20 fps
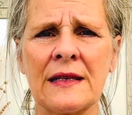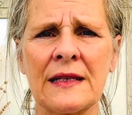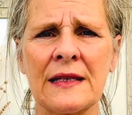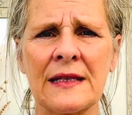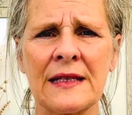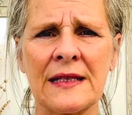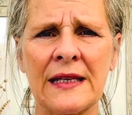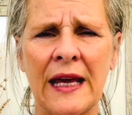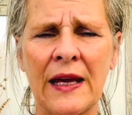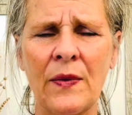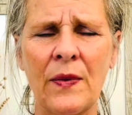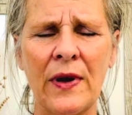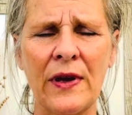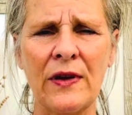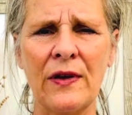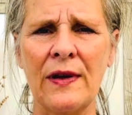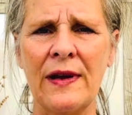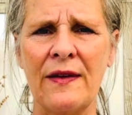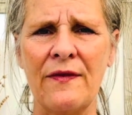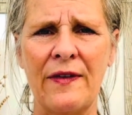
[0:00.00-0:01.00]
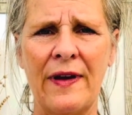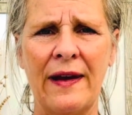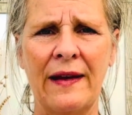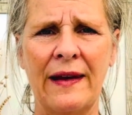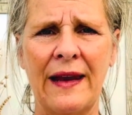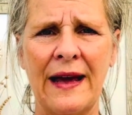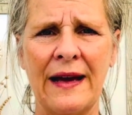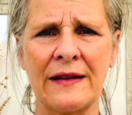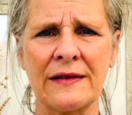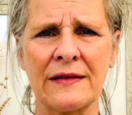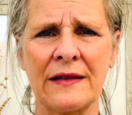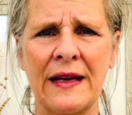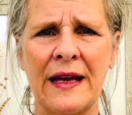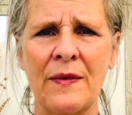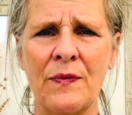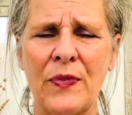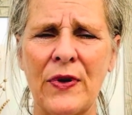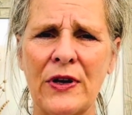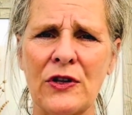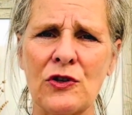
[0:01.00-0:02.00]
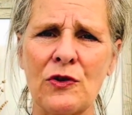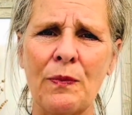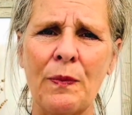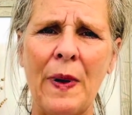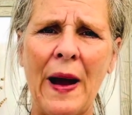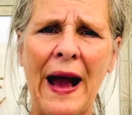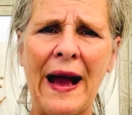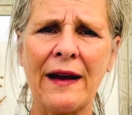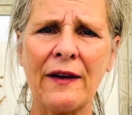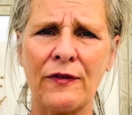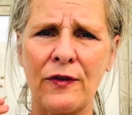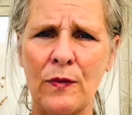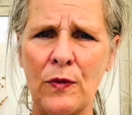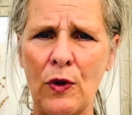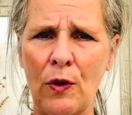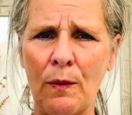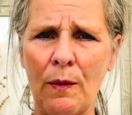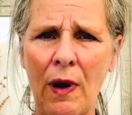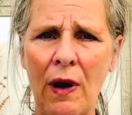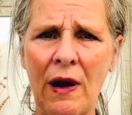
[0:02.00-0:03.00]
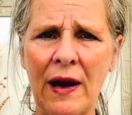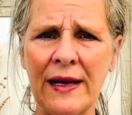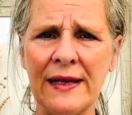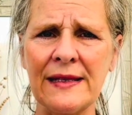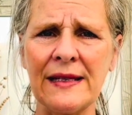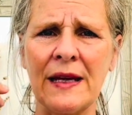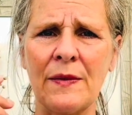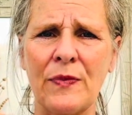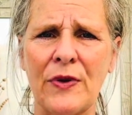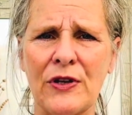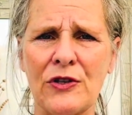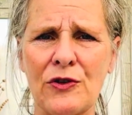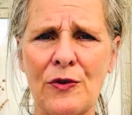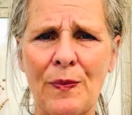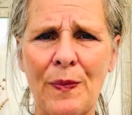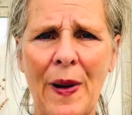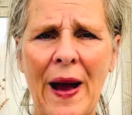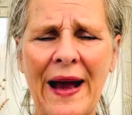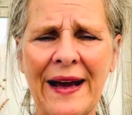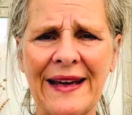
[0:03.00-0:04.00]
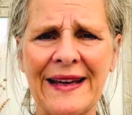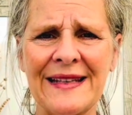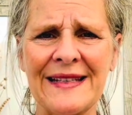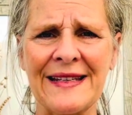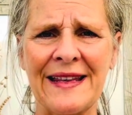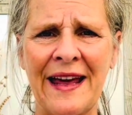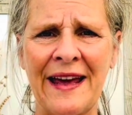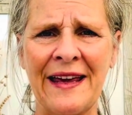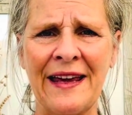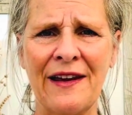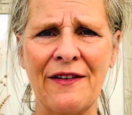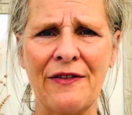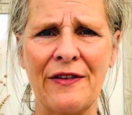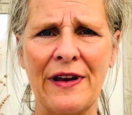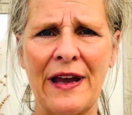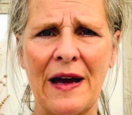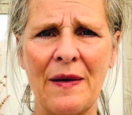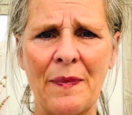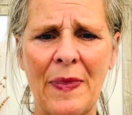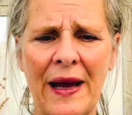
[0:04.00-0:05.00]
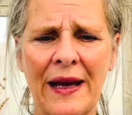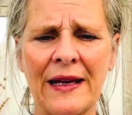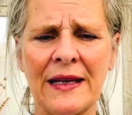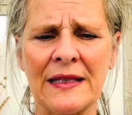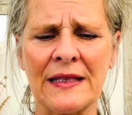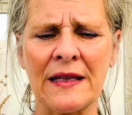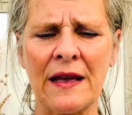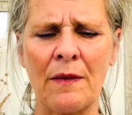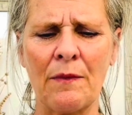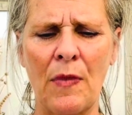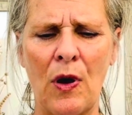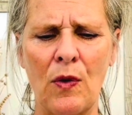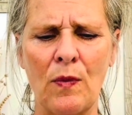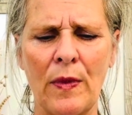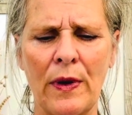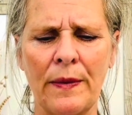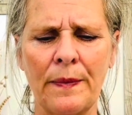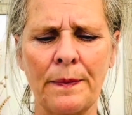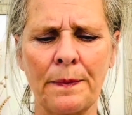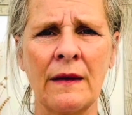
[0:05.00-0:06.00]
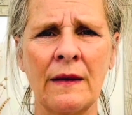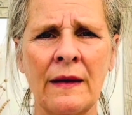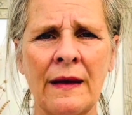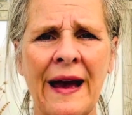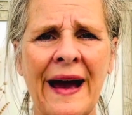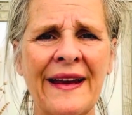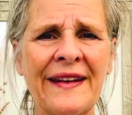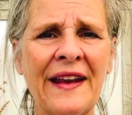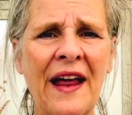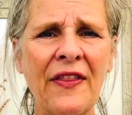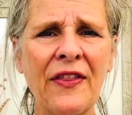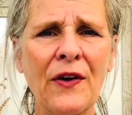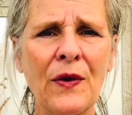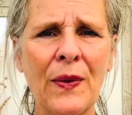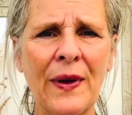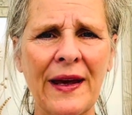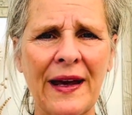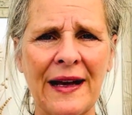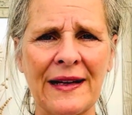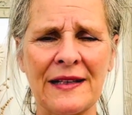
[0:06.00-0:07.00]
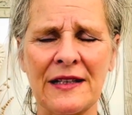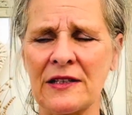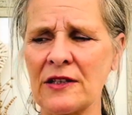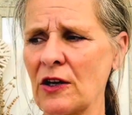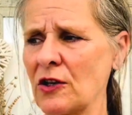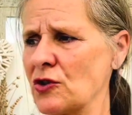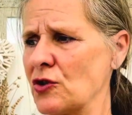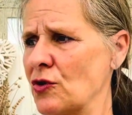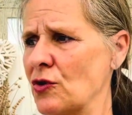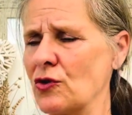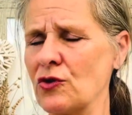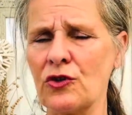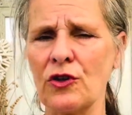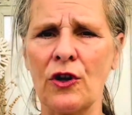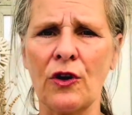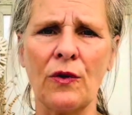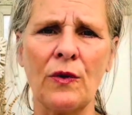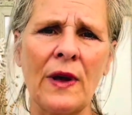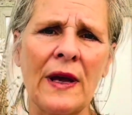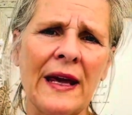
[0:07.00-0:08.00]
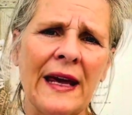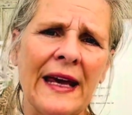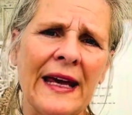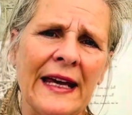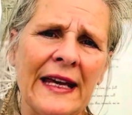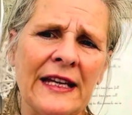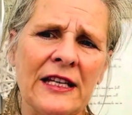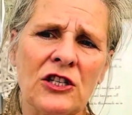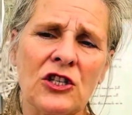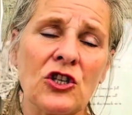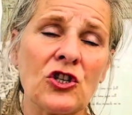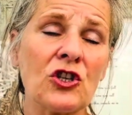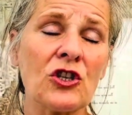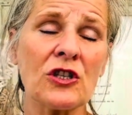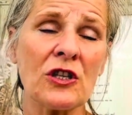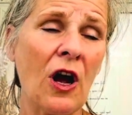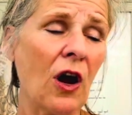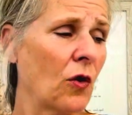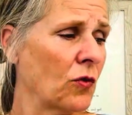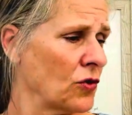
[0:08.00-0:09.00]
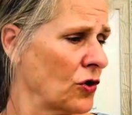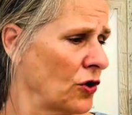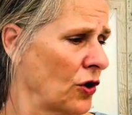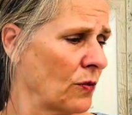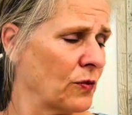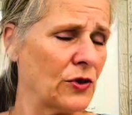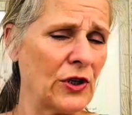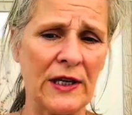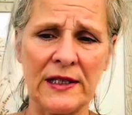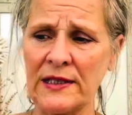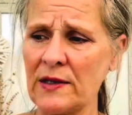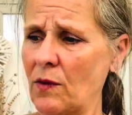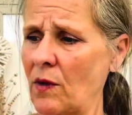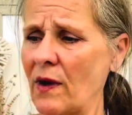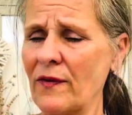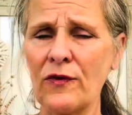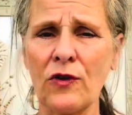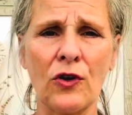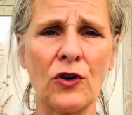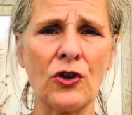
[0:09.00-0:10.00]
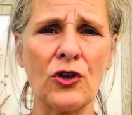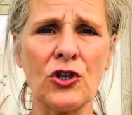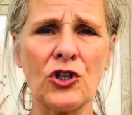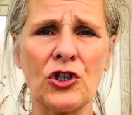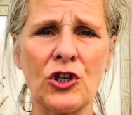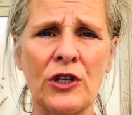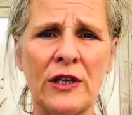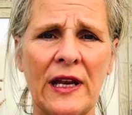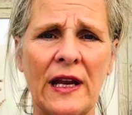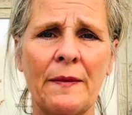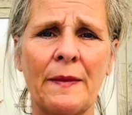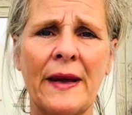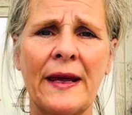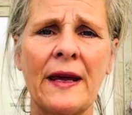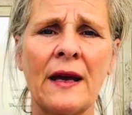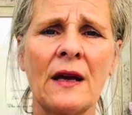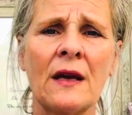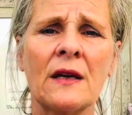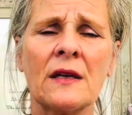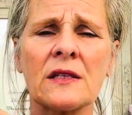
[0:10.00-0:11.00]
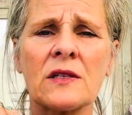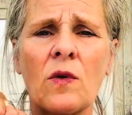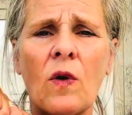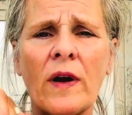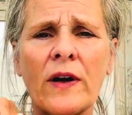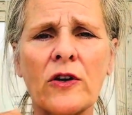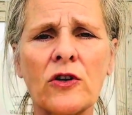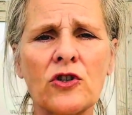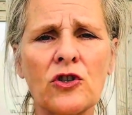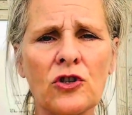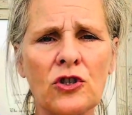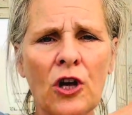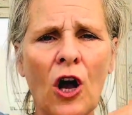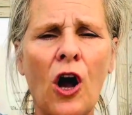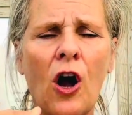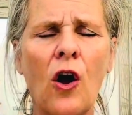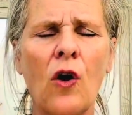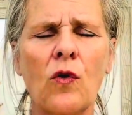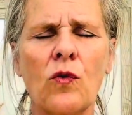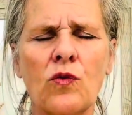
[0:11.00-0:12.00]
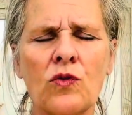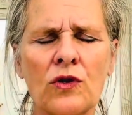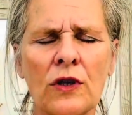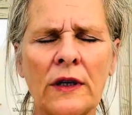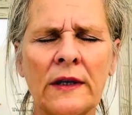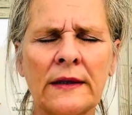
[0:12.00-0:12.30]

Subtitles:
Say where you live out loud. It brings you back from your mind. It brings you back into that here and now, back into that moment. Another quick exercise you could do is to just hold an object. So I've got a cushion near me, so I could just hold.